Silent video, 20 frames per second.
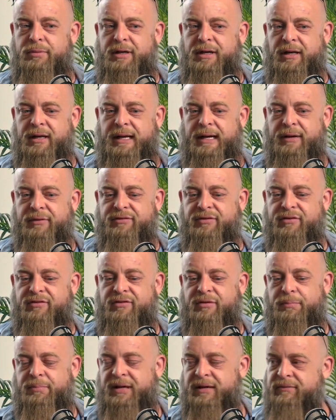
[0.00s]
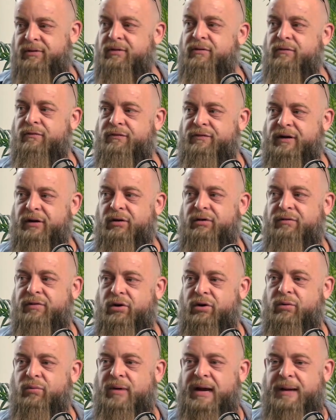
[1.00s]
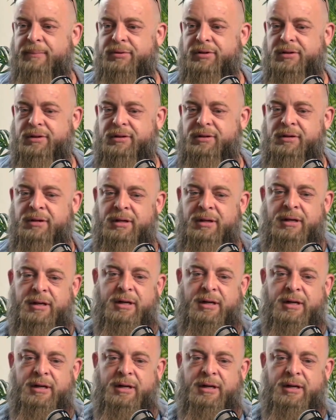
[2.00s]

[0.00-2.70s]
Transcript: it allows us to pivot very very rapidly.